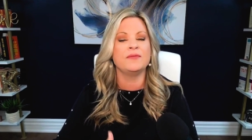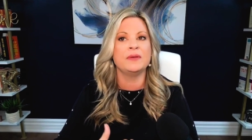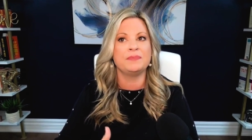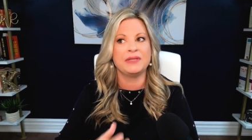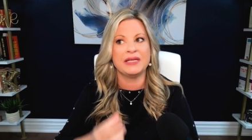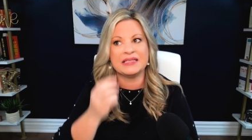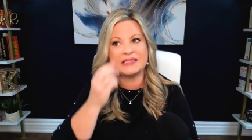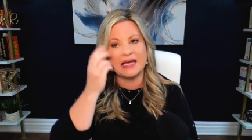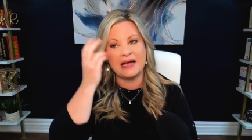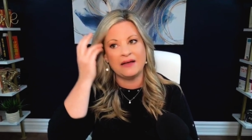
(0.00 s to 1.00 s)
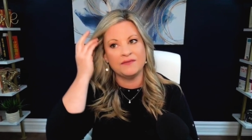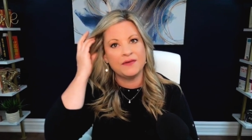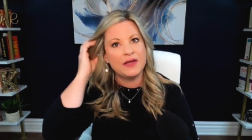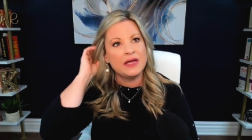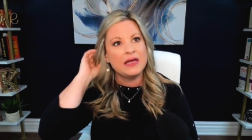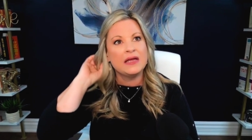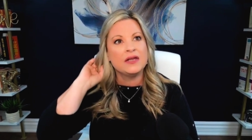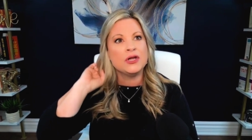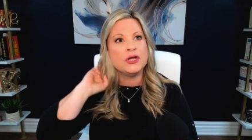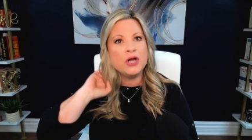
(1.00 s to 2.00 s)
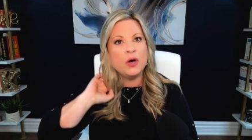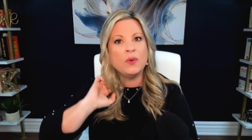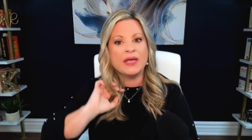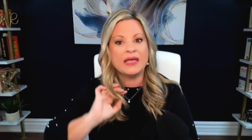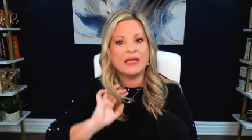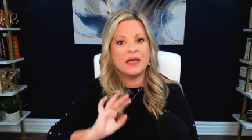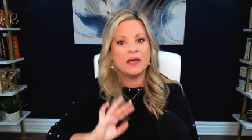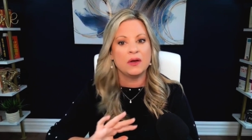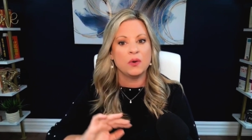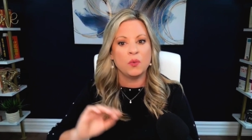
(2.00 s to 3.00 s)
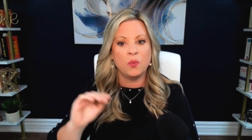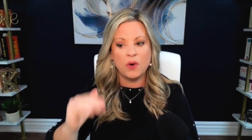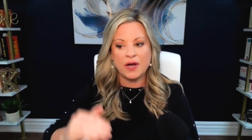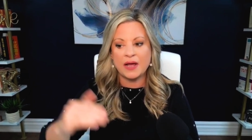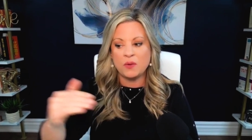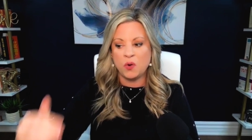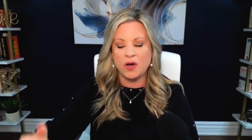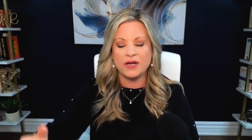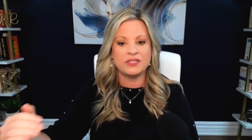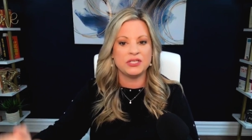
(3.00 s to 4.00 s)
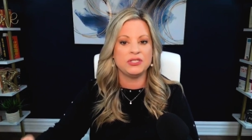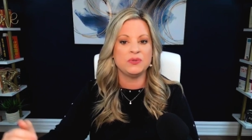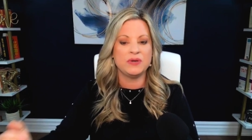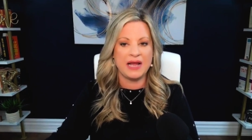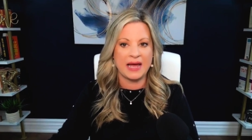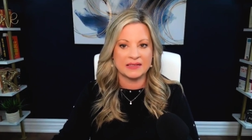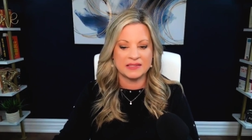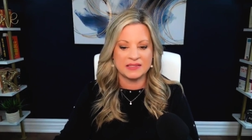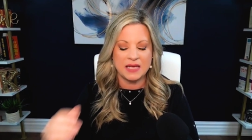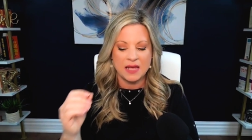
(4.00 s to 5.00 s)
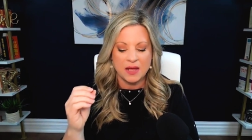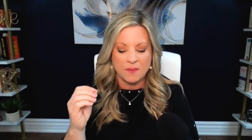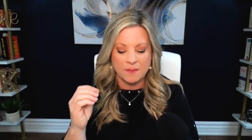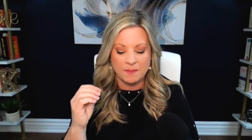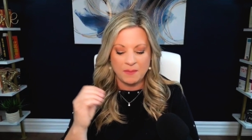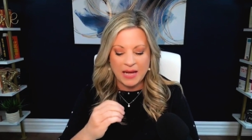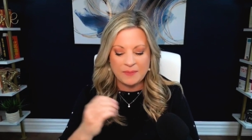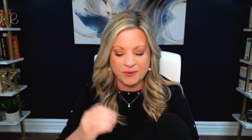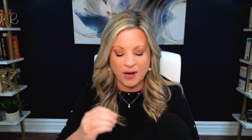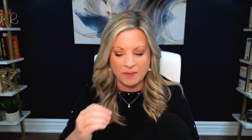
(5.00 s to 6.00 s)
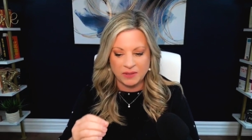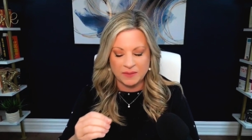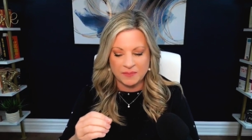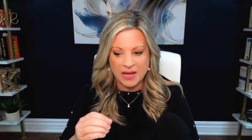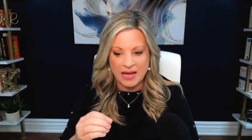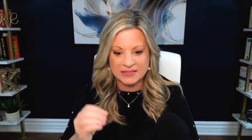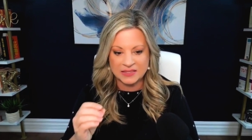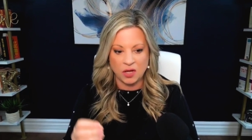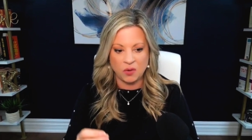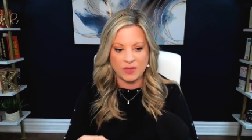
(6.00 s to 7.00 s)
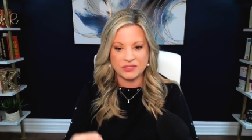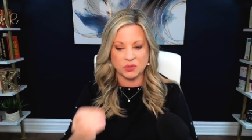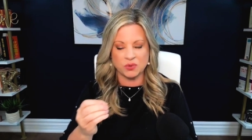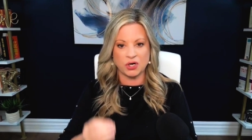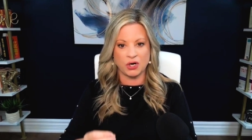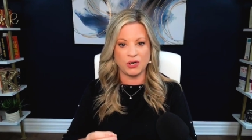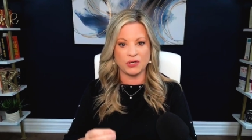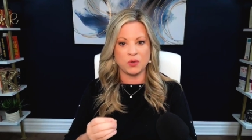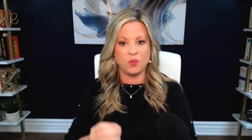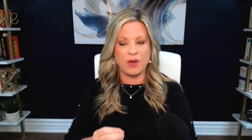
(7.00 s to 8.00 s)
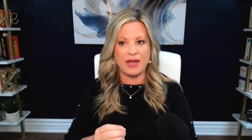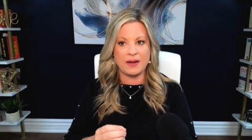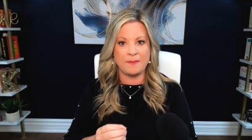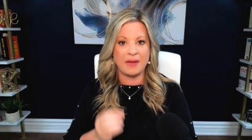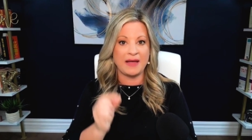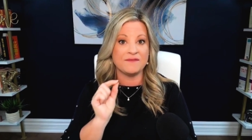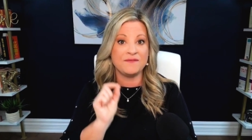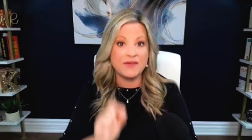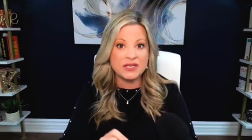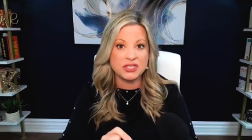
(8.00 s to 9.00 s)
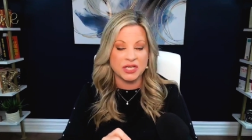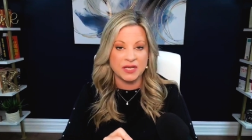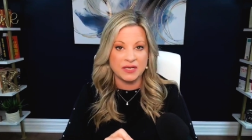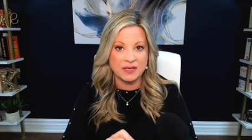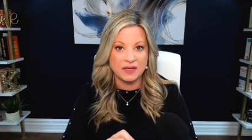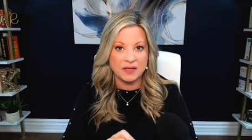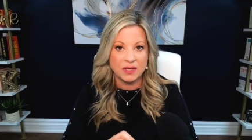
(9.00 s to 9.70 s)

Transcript: from a place of knowing what I wanted to do next. My problem has always occurred when my vision